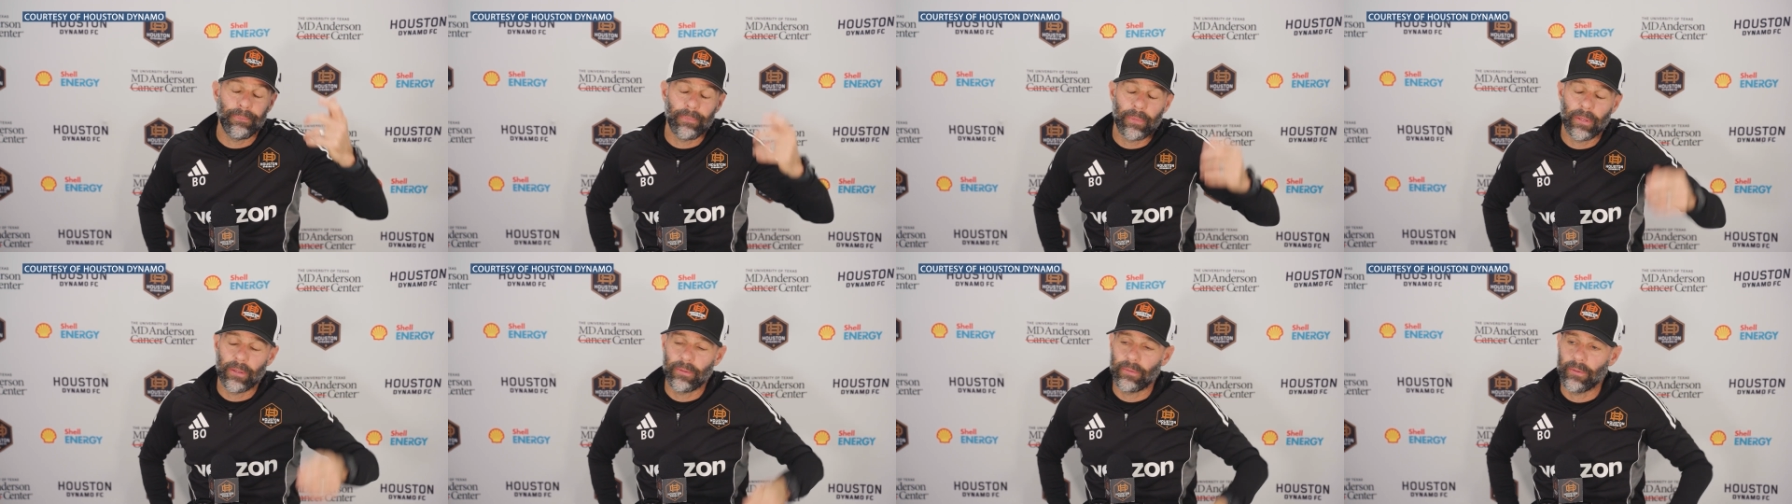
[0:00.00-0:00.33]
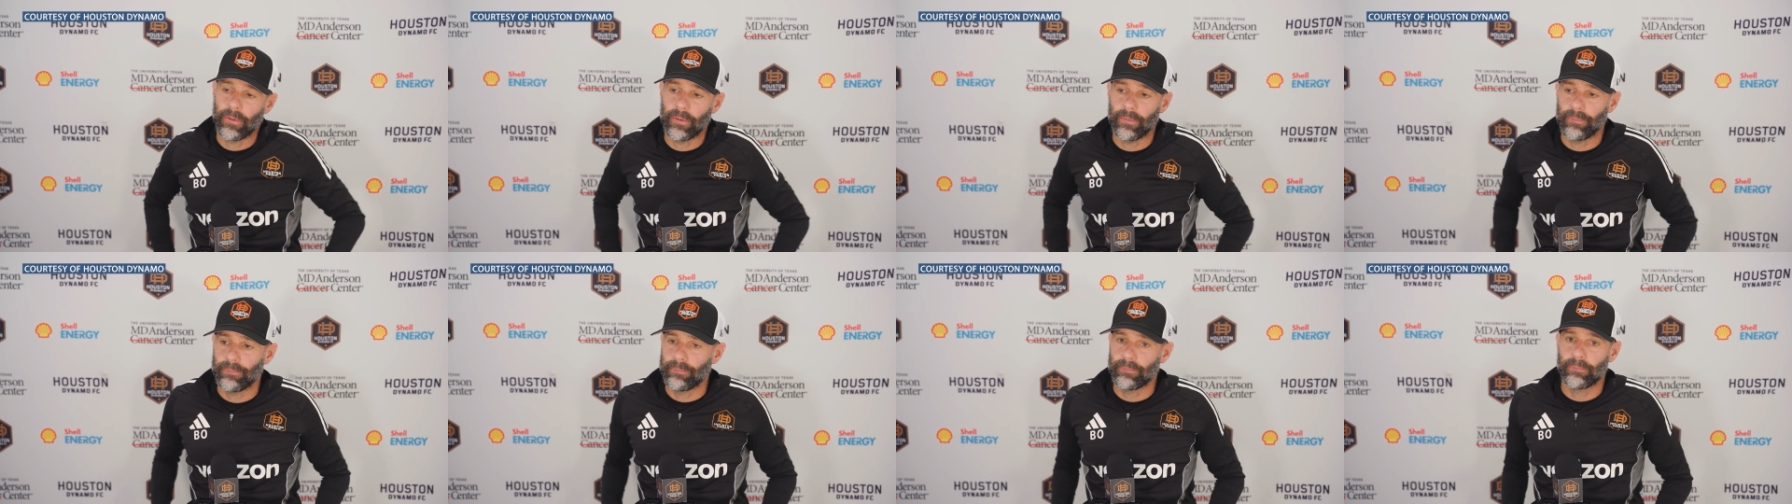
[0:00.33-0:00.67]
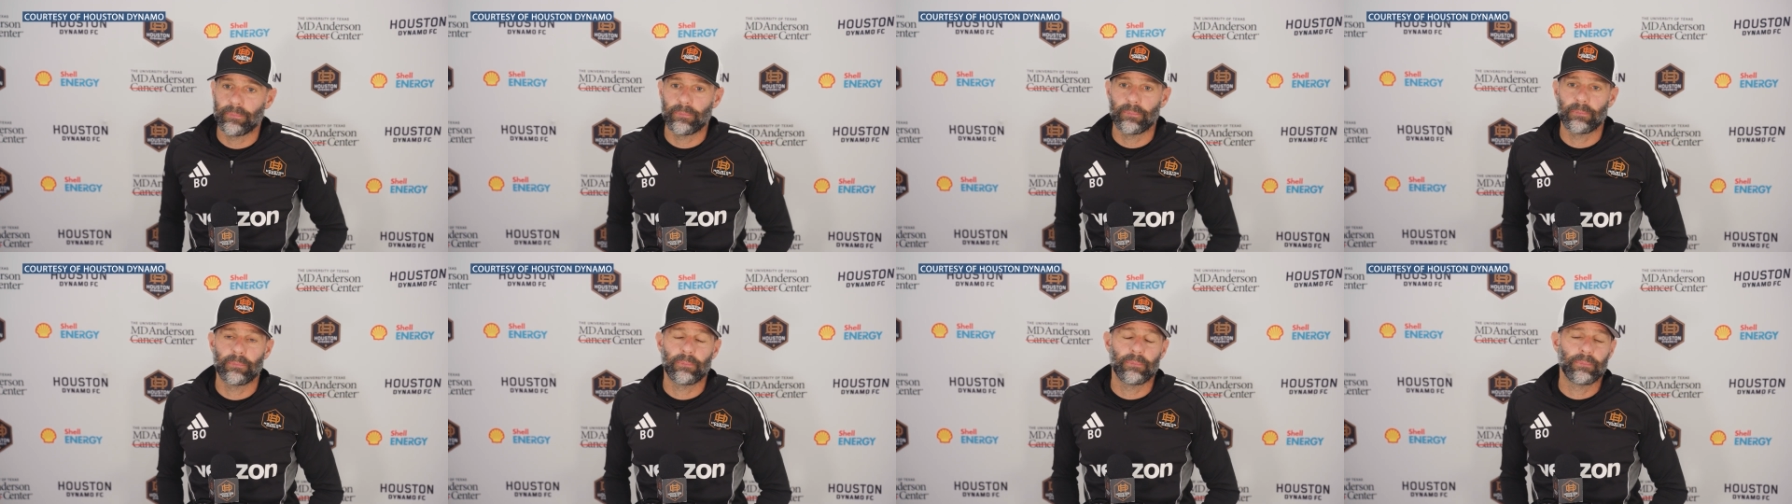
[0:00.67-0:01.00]
It's
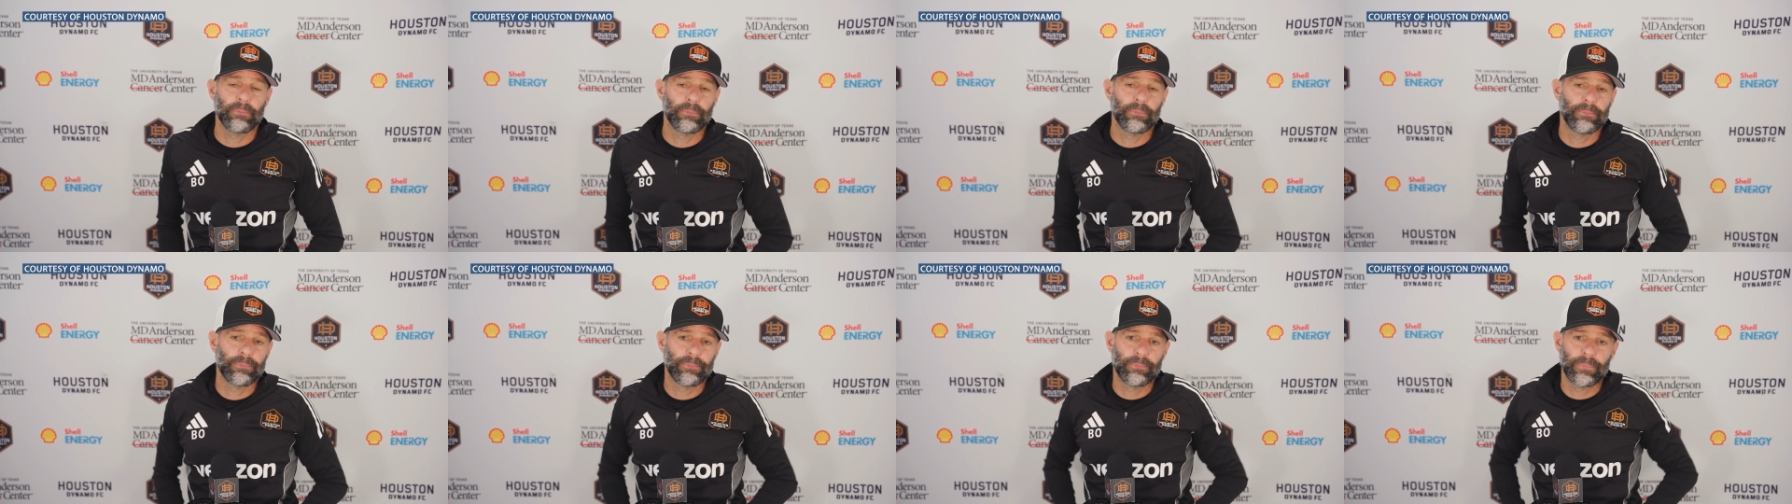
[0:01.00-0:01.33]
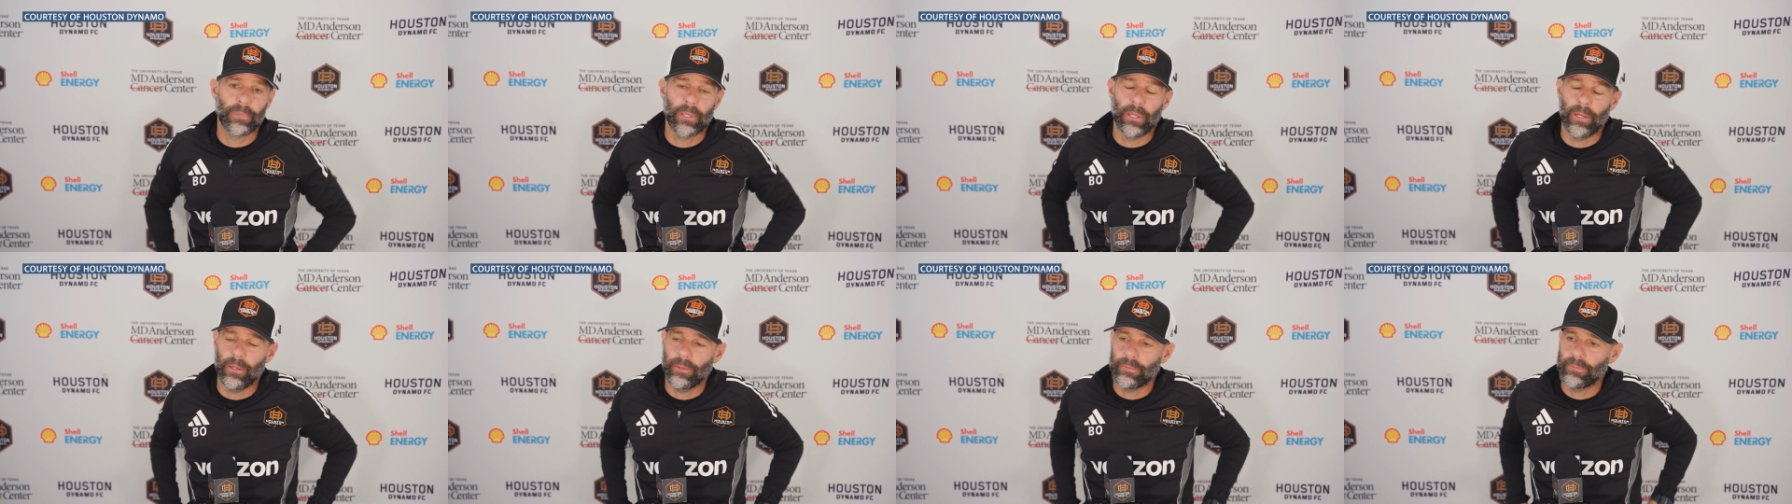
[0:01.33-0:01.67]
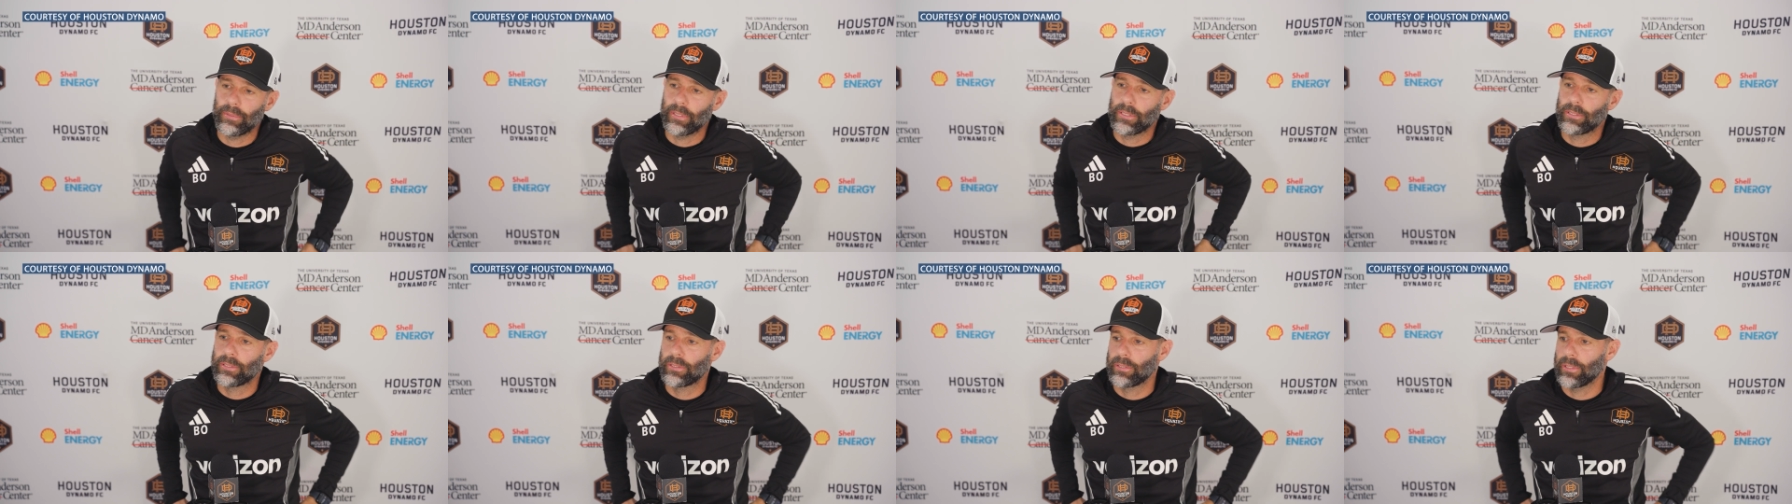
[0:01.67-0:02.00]

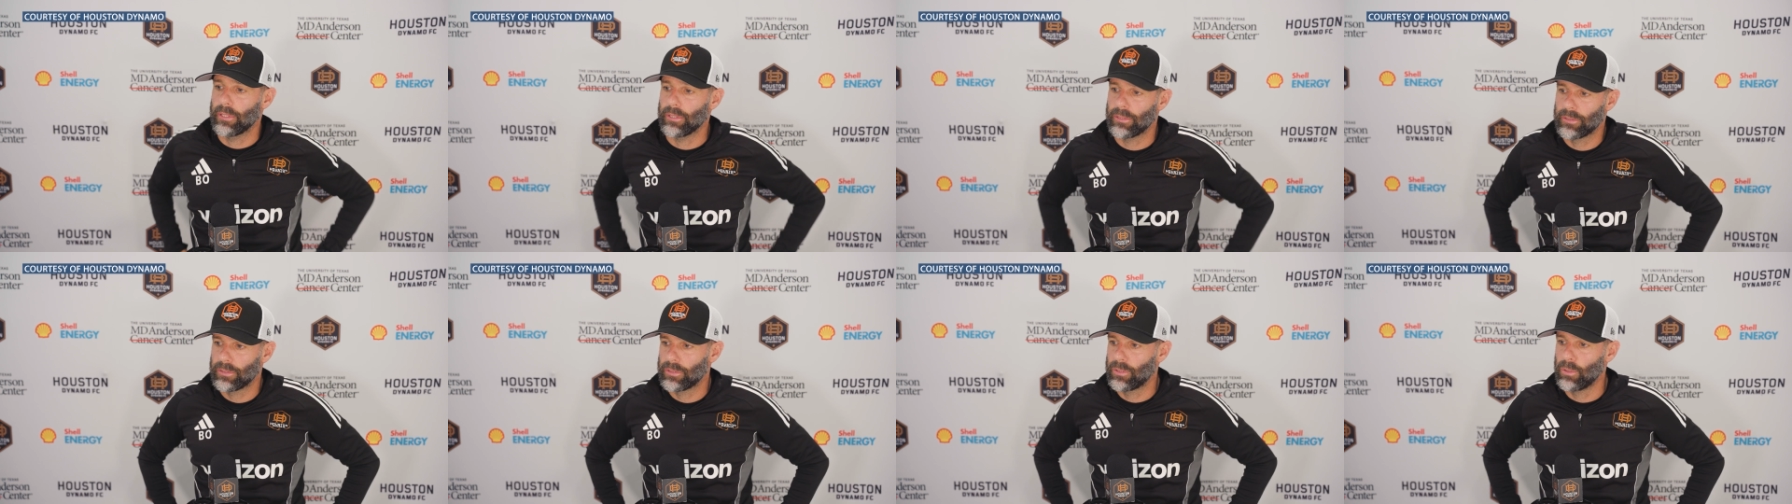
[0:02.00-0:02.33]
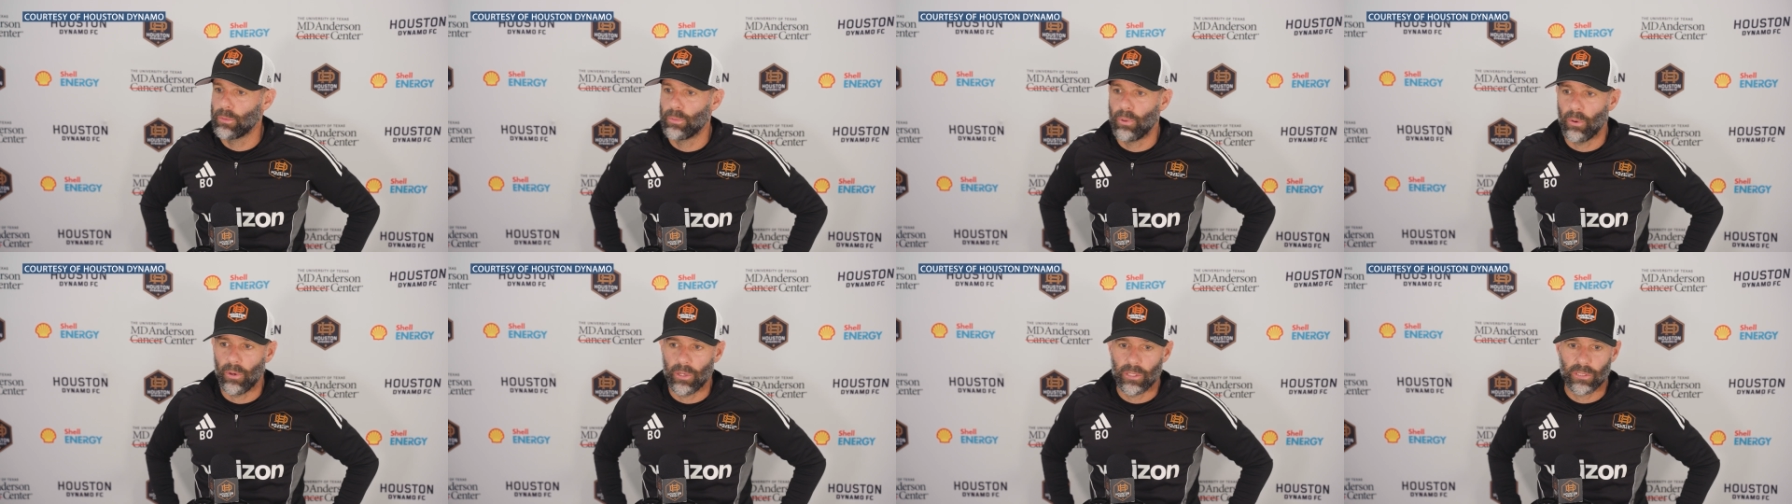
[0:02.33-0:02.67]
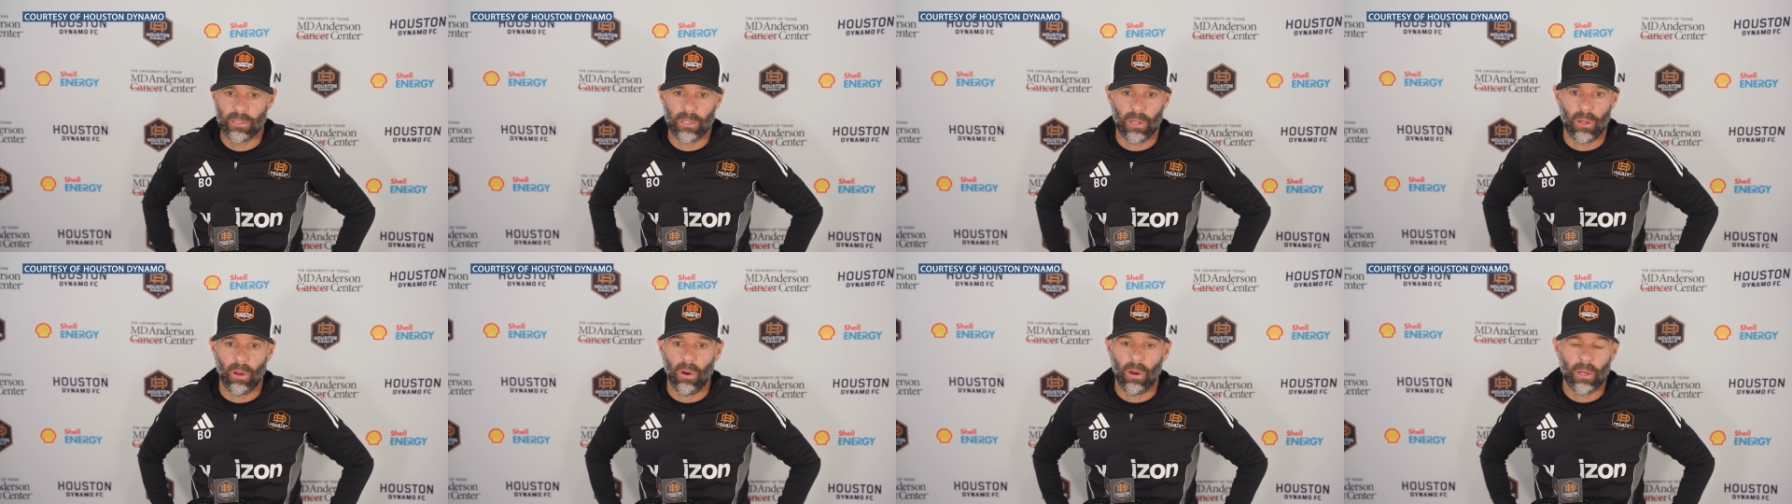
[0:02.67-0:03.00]
it's 2
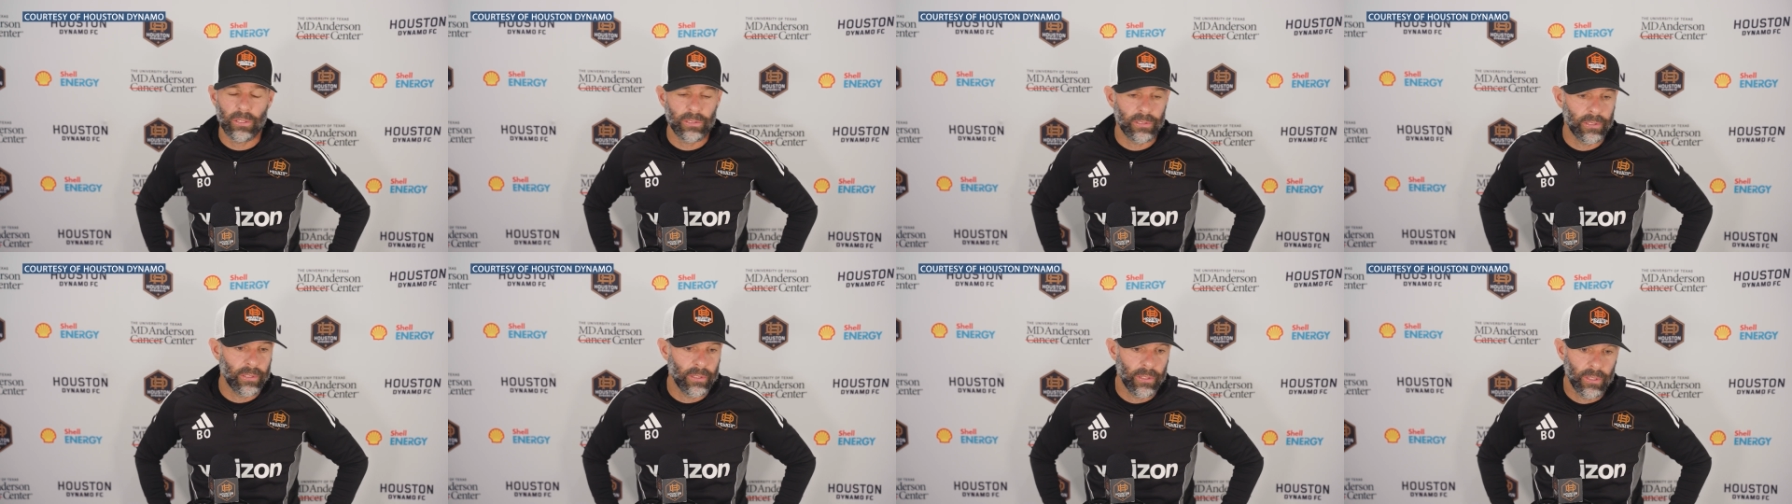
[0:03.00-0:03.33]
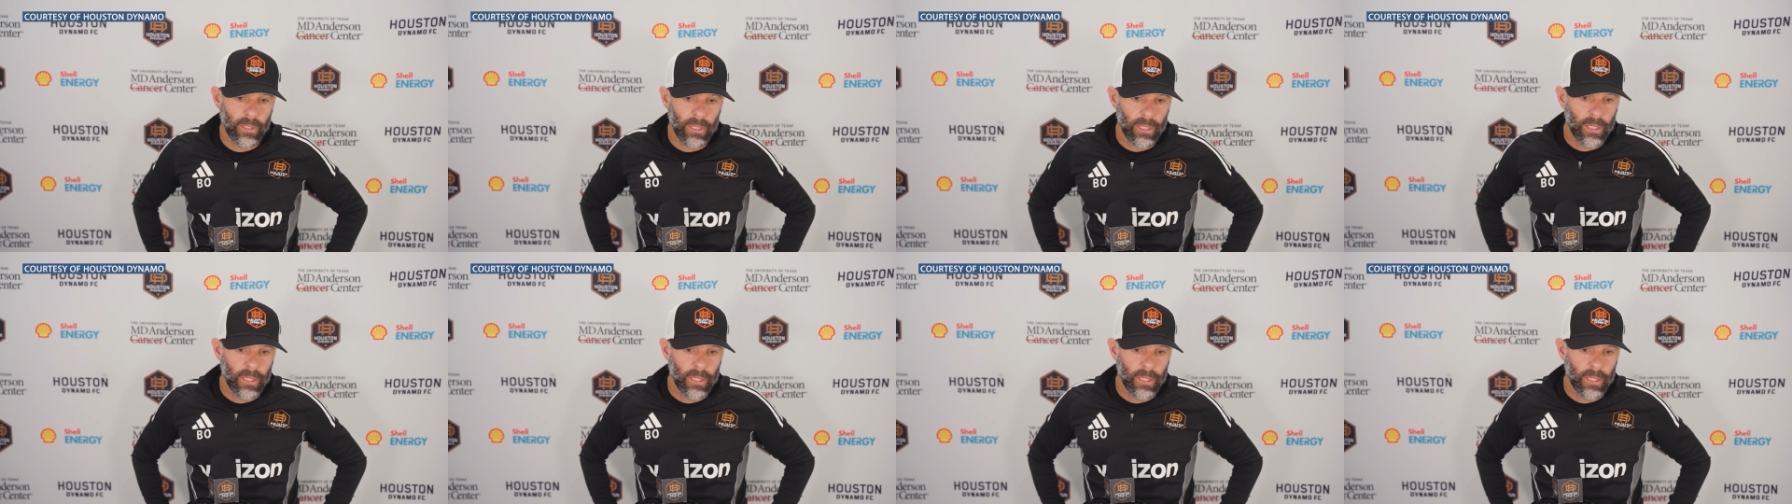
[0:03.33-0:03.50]
points lost.